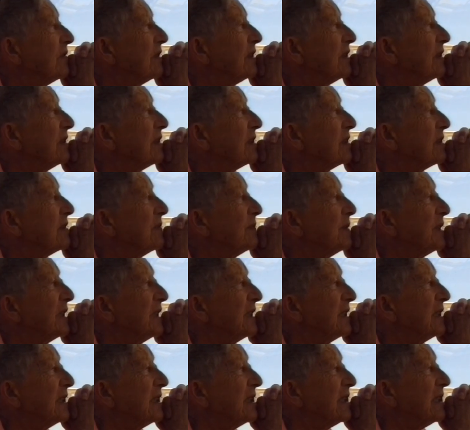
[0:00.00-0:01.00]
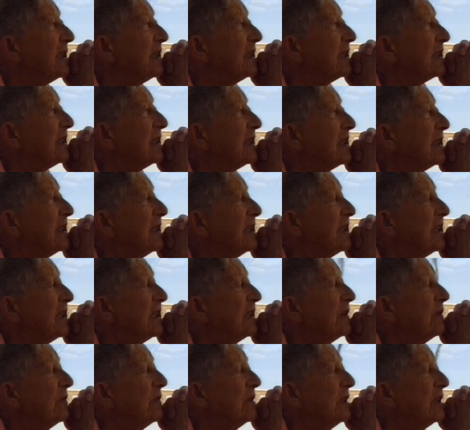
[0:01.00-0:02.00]
when there's a big tide and a
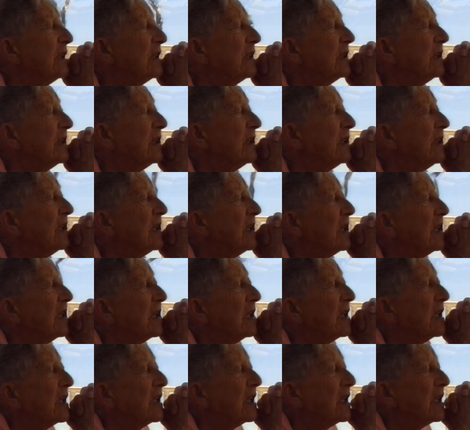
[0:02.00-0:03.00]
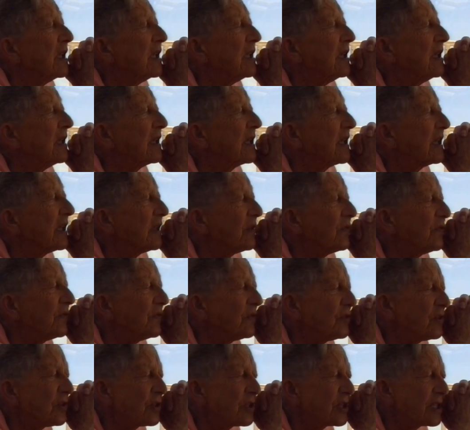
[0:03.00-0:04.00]
high wind. You get a
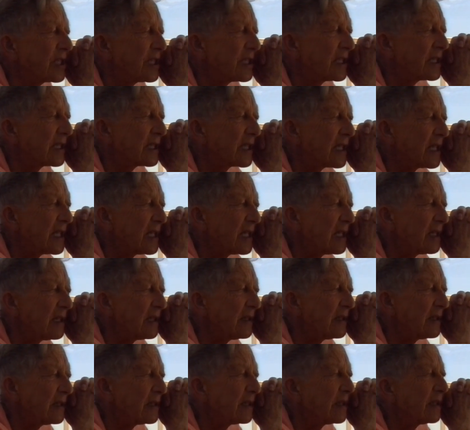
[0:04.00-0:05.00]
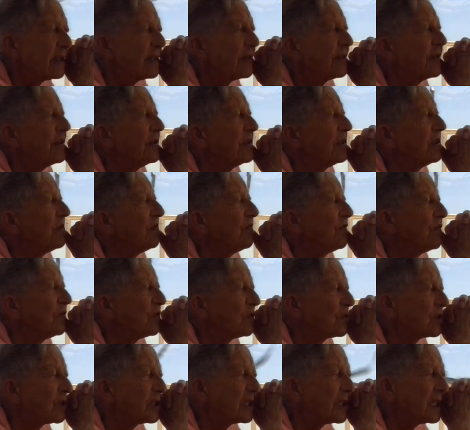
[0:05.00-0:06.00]
force 10 gale and a
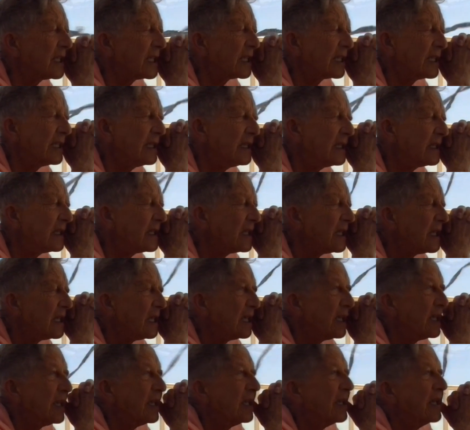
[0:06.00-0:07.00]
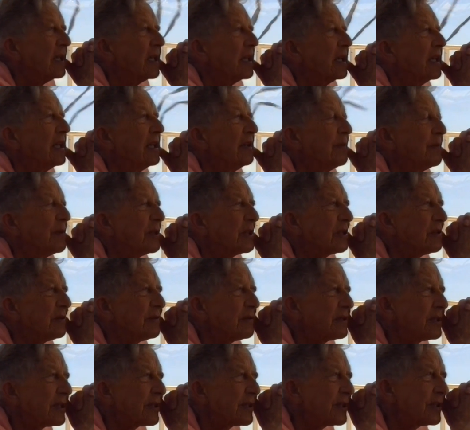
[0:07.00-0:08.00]
30-foot tide, it
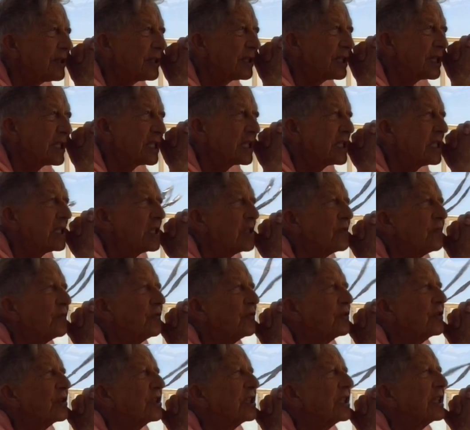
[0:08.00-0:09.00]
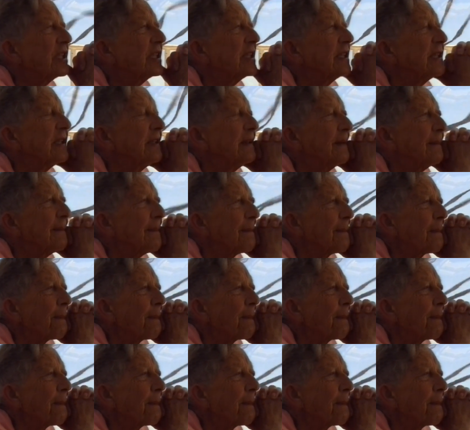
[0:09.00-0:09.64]
becomes a 36-foot tide.